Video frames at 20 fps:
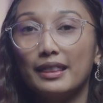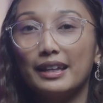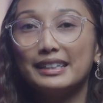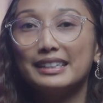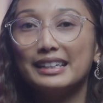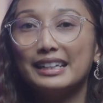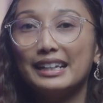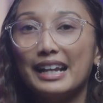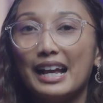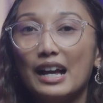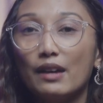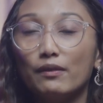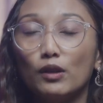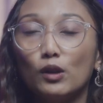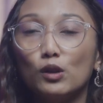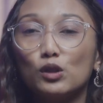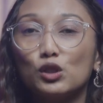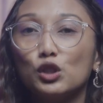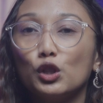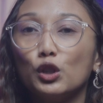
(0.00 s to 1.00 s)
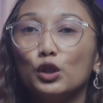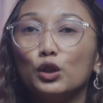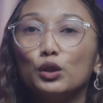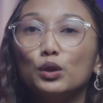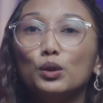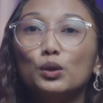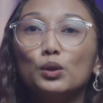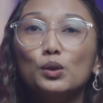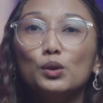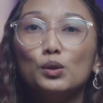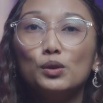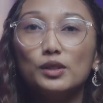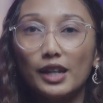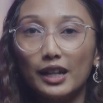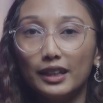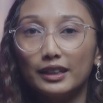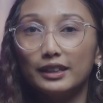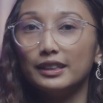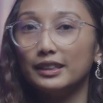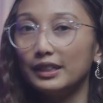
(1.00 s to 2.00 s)
they didn't have those huge
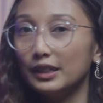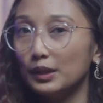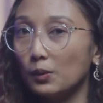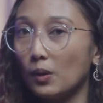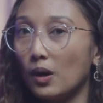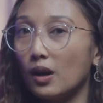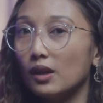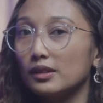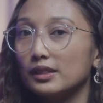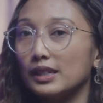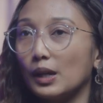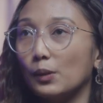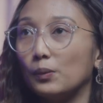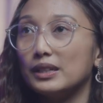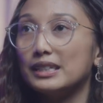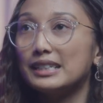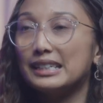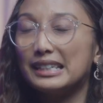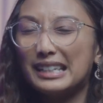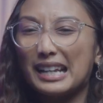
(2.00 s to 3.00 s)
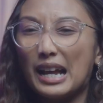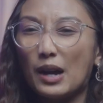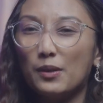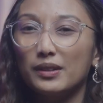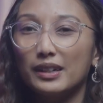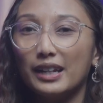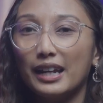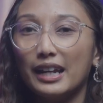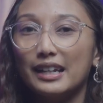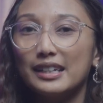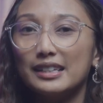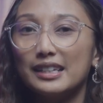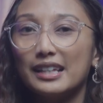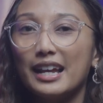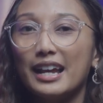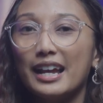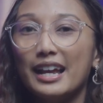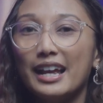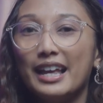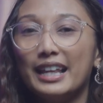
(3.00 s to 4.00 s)
LED walls that we see nowadays.
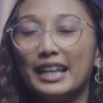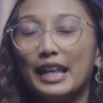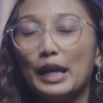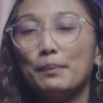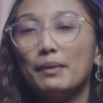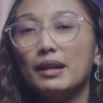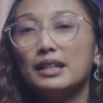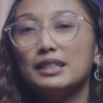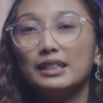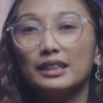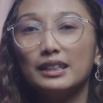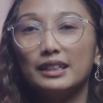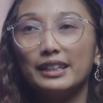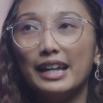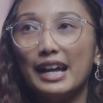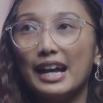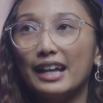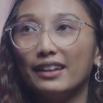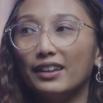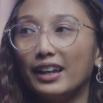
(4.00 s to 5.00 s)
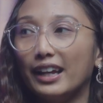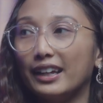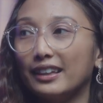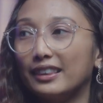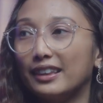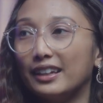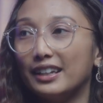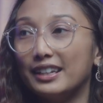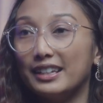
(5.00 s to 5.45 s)
They basically had the